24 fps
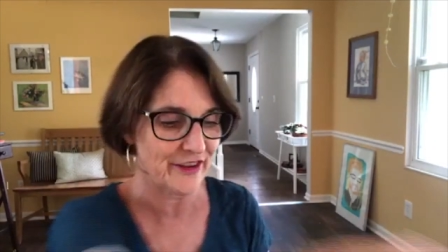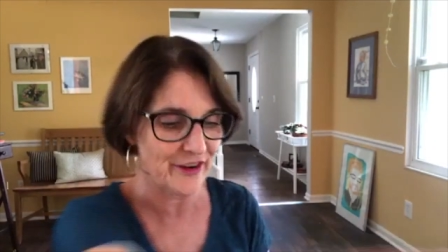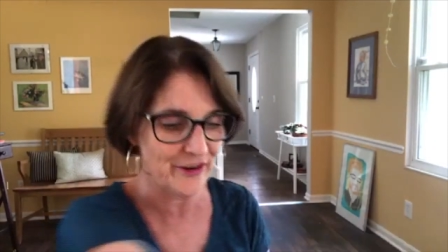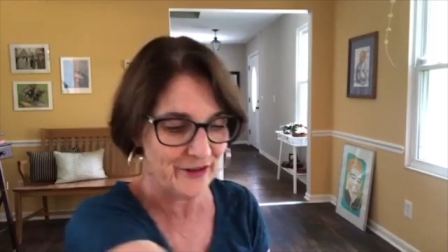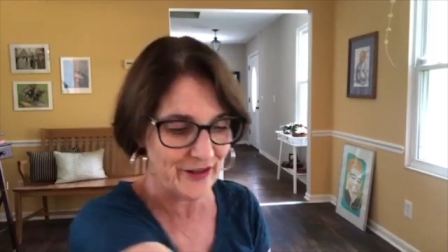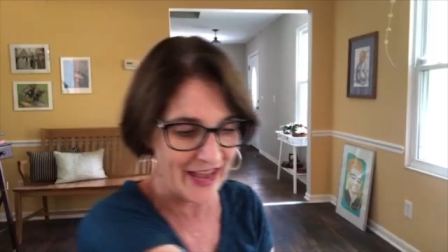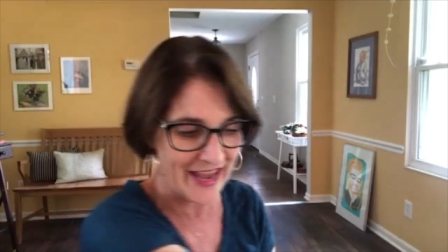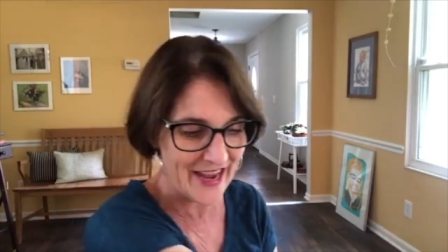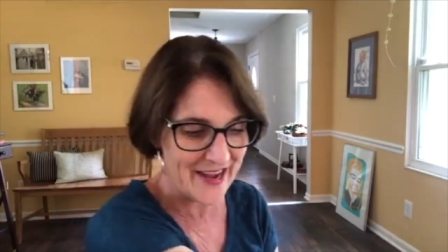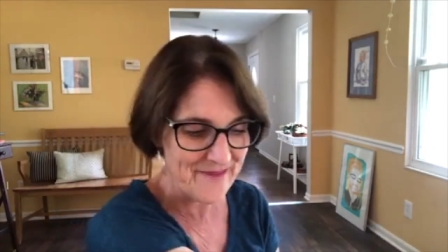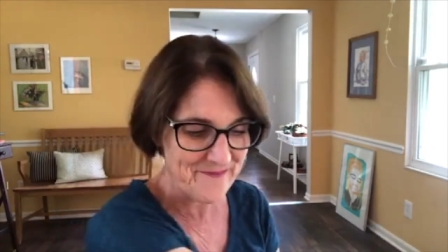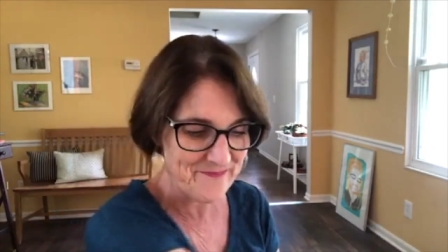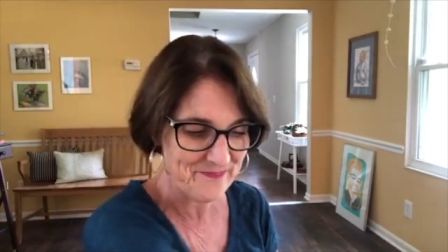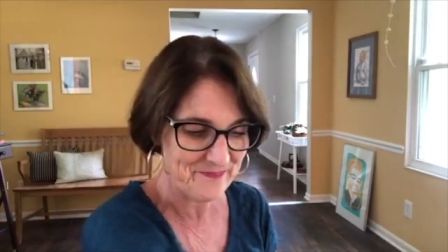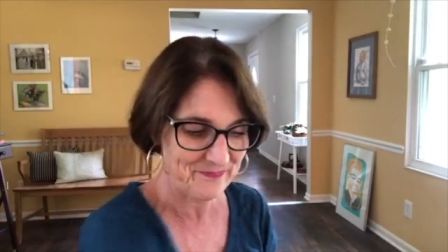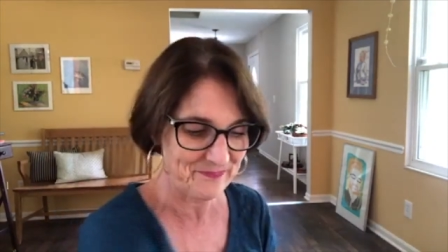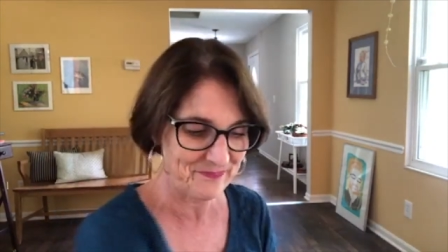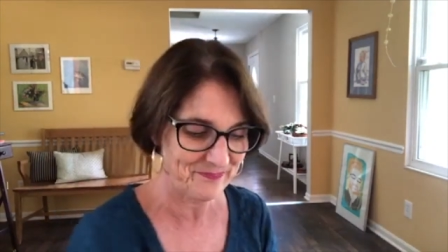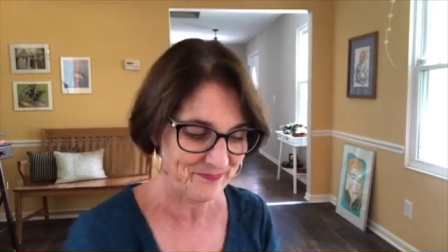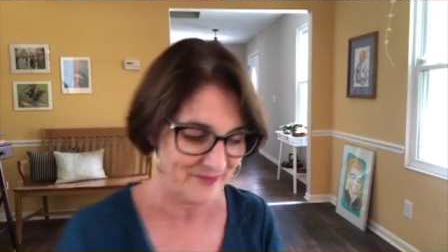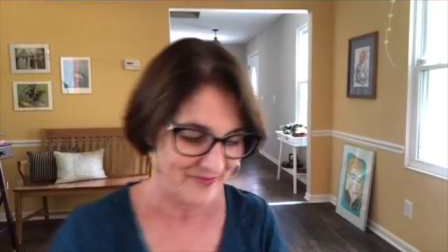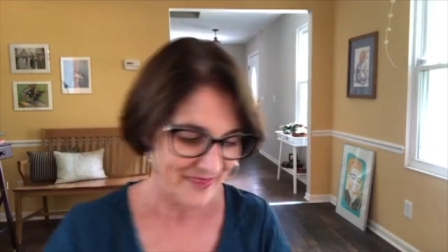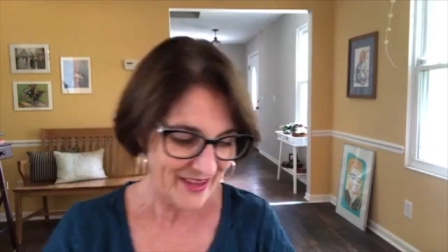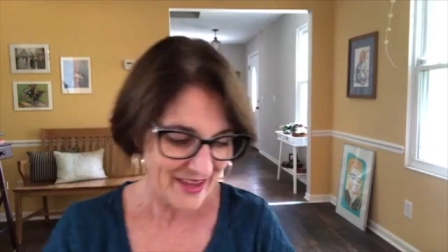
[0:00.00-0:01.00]
okay?
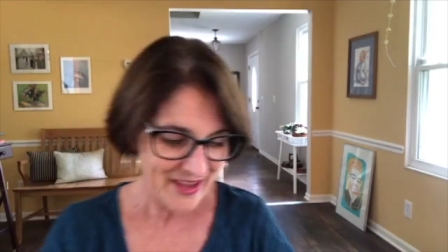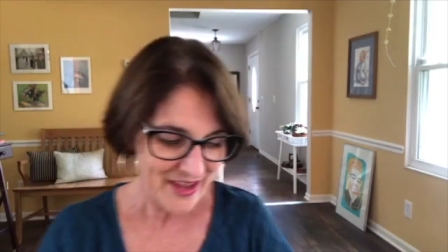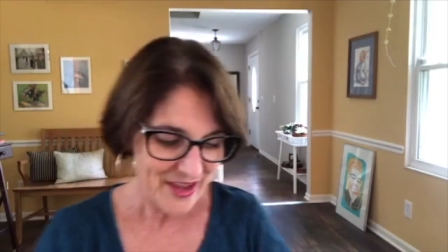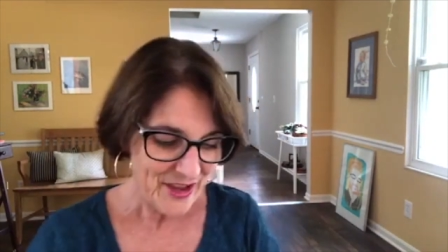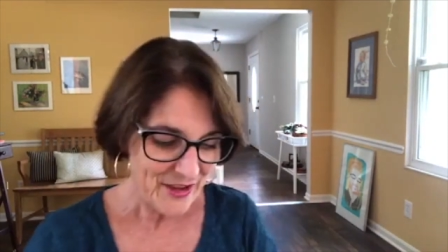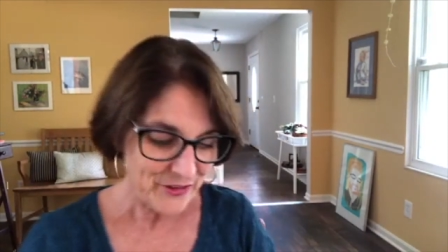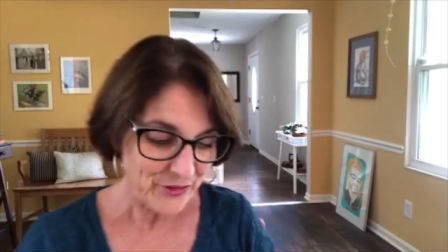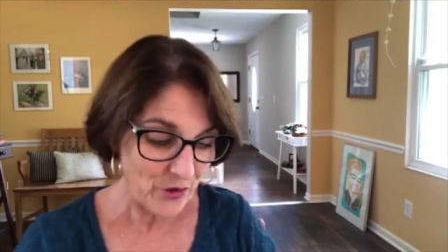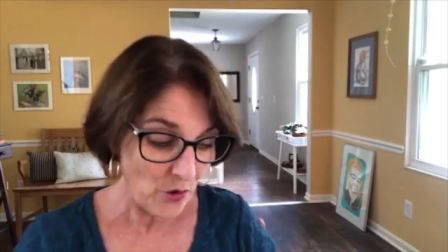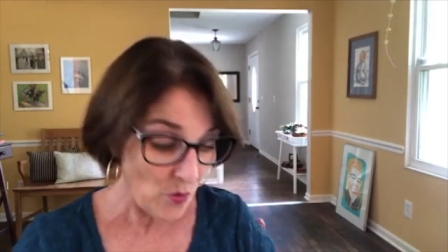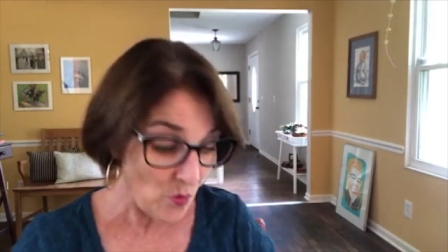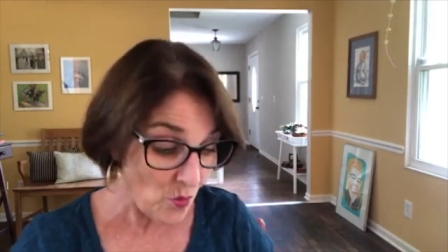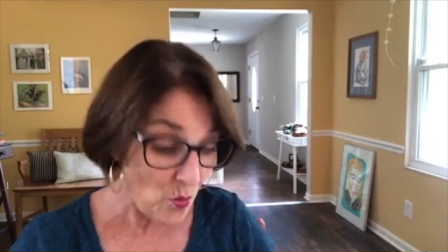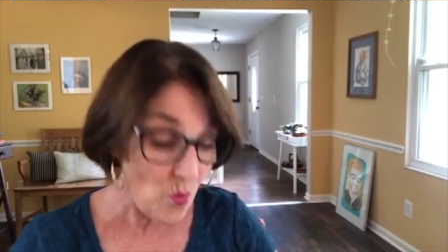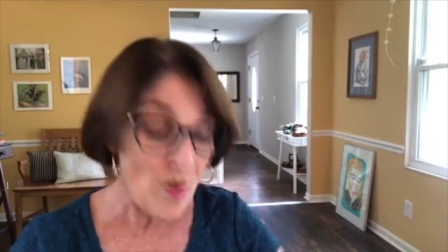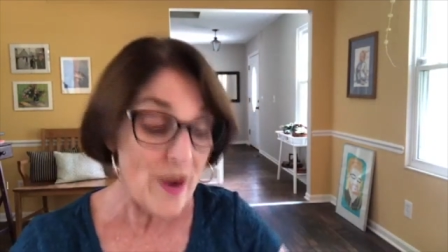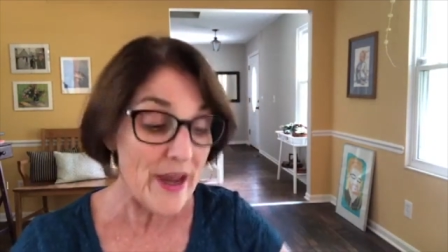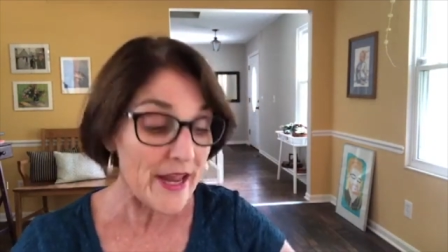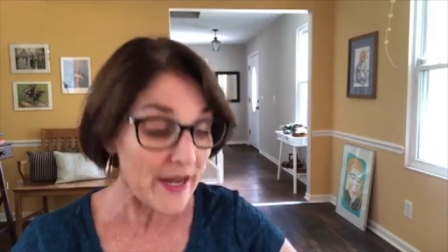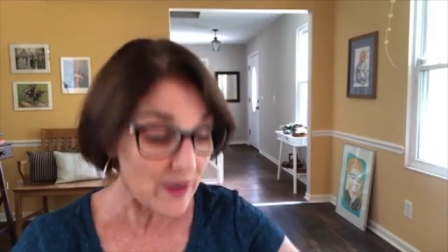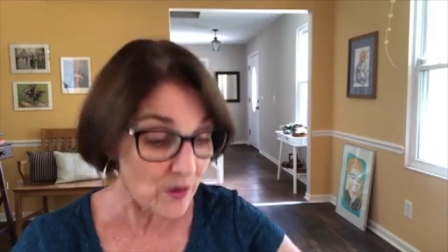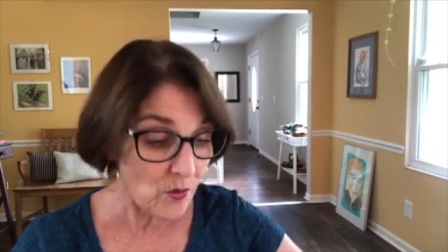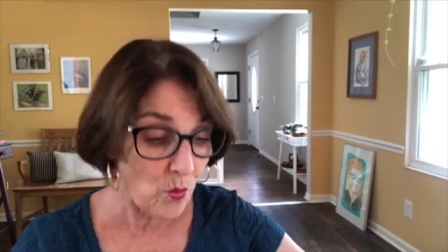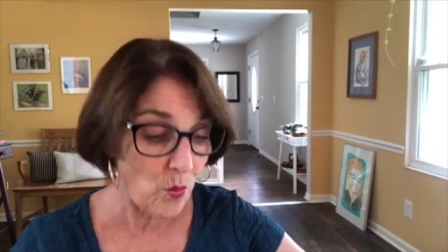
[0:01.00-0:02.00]
So
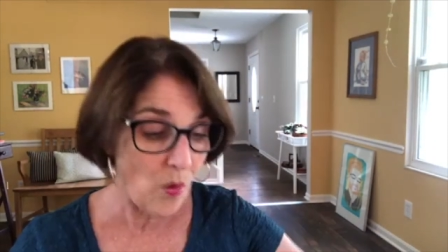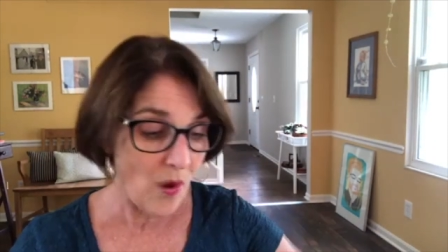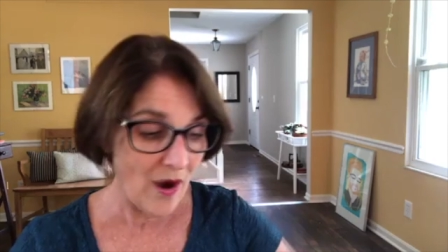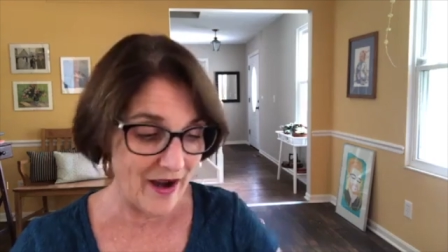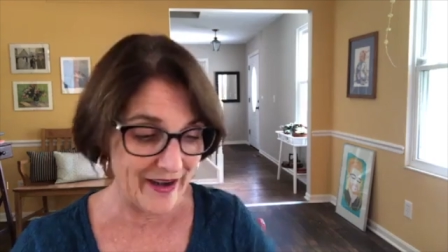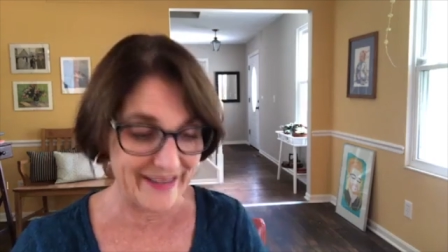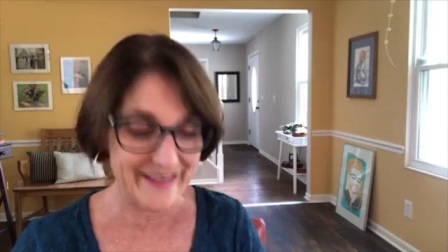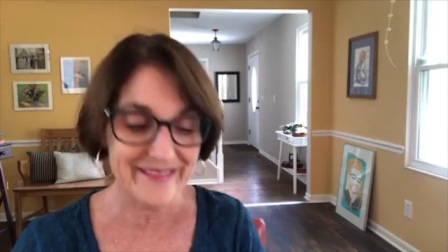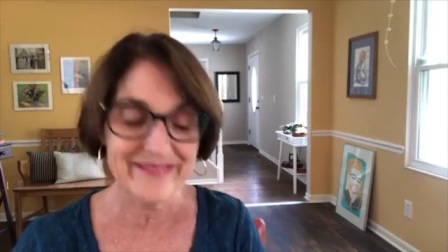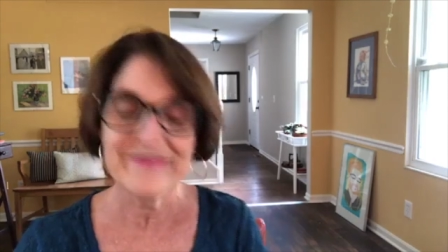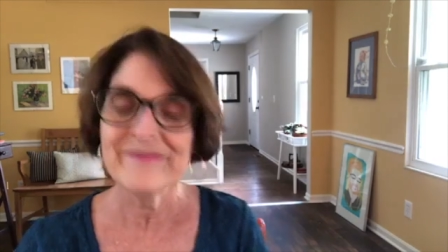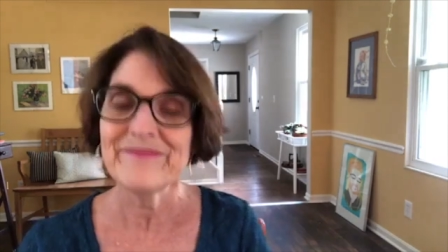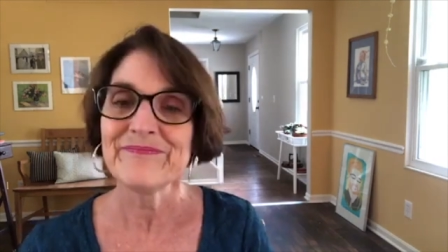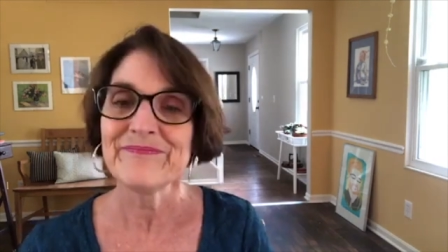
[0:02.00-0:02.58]
week 1